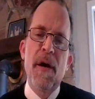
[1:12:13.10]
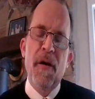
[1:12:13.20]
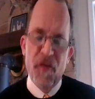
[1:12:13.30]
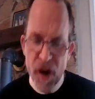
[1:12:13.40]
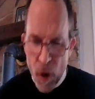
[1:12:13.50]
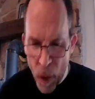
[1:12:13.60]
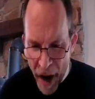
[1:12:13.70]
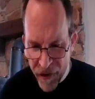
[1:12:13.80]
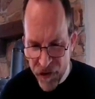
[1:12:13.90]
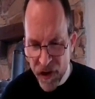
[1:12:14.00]
She
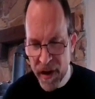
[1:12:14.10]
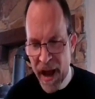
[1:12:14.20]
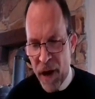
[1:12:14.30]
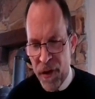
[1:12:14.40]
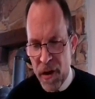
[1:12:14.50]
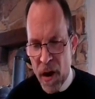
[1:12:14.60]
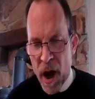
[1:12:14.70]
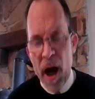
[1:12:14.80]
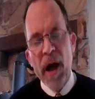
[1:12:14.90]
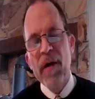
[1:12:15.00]
questioned how the
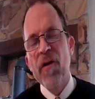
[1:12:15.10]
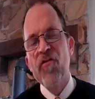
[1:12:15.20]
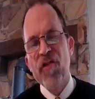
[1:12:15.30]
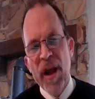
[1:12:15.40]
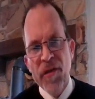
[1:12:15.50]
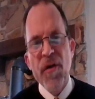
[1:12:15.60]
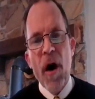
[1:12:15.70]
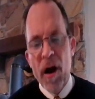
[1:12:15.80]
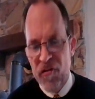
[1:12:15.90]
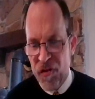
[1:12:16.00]
God she
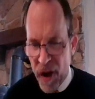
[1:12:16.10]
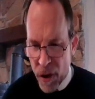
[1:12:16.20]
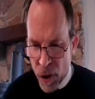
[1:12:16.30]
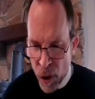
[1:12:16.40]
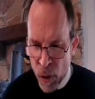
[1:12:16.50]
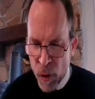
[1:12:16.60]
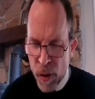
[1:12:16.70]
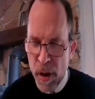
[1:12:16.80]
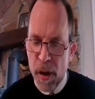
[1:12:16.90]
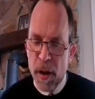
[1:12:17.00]
thought she
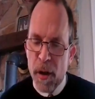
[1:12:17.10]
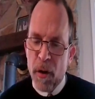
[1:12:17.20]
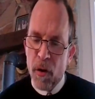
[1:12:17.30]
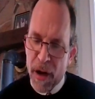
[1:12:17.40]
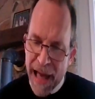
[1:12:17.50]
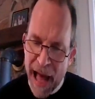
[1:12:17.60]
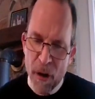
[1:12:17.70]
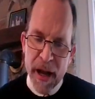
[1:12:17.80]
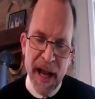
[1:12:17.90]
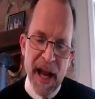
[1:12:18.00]
knew could allow
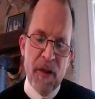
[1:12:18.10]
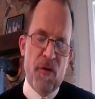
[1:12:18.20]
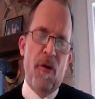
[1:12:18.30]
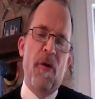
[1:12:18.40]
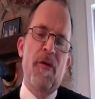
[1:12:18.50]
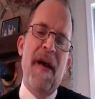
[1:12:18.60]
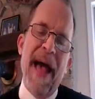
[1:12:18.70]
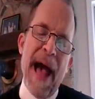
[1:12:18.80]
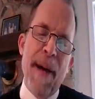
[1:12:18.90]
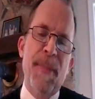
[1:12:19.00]
cancer to
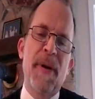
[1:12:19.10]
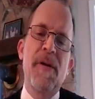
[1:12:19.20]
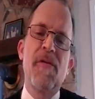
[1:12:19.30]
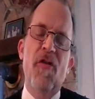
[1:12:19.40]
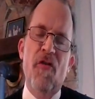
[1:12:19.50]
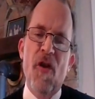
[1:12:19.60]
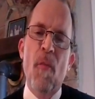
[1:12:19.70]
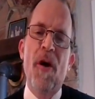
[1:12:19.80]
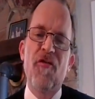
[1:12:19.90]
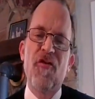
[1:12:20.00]
happen to
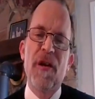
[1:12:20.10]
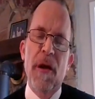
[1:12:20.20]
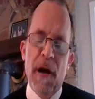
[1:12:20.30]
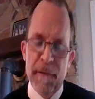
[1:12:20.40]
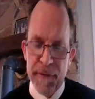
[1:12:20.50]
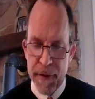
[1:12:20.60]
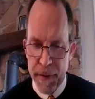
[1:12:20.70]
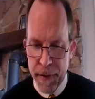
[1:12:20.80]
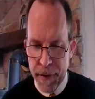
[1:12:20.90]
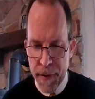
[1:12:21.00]
someone she loved.
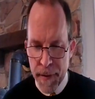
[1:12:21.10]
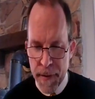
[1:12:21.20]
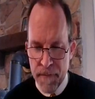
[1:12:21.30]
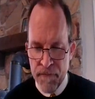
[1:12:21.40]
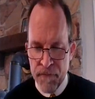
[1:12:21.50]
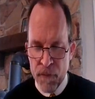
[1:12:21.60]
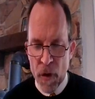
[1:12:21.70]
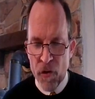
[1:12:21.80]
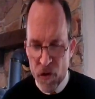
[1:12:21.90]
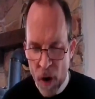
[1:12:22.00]

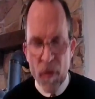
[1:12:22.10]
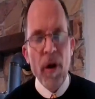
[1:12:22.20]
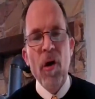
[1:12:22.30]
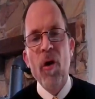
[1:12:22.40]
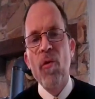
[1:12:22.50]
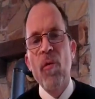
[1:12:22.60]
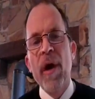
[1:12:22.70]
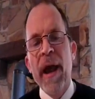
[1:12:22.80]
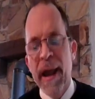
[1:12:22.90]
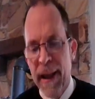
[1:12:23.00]
Somewhere along the
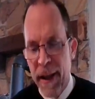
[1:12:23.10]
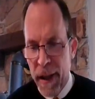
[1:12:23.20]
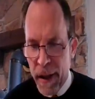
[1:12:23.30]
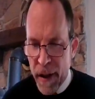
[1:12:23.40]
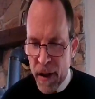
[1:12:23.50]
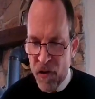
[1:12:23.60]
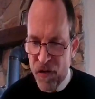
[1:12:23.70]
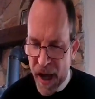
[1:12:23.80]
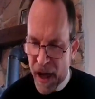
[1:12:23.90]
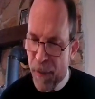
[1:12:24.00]
way,
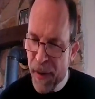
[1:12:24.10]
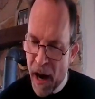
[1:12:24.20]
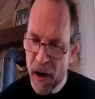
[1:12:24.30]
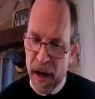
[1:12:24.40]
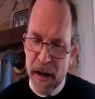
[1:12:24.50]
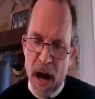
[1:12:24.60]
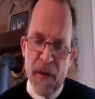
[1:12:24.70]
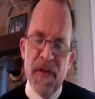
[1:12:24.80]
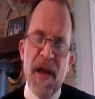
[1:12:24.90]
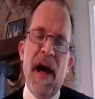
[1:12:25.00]
she had apparently
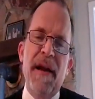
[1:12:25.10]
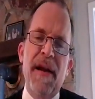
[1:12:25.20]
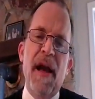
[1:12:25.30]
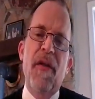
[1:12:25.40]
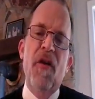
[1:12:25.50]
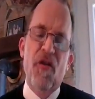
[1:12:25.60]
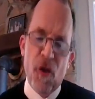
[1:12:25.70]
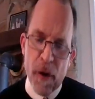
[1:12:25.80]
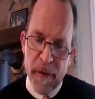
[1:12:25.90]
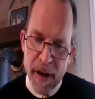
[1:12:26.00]
gotten the idea that
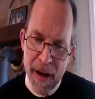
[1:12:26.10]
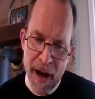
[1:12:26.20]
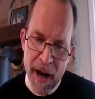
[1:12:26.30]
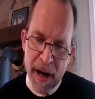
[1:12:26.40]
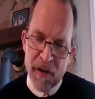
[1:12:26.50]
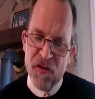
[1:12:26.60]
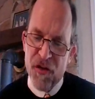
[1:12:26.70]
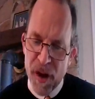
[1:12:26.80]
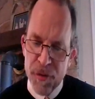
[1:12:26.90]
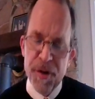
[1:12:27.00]
serving God
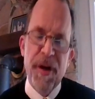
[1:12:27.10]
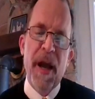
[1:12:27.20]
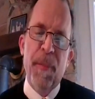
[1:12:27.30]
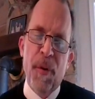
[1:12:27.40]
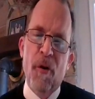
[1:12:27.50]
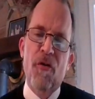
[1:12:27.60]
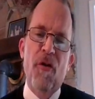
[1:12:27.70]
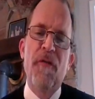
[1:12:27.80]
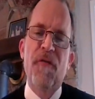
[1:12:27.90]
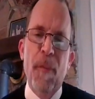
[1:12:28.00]
shielded a
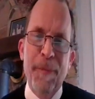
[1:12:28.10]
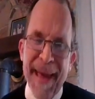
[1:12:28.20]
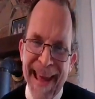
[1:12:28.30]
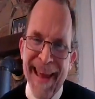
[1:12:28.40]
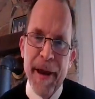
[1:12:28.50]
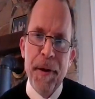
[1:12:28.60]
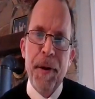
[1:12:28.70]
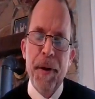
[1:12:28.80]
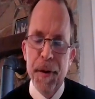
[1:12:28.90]
person from pain.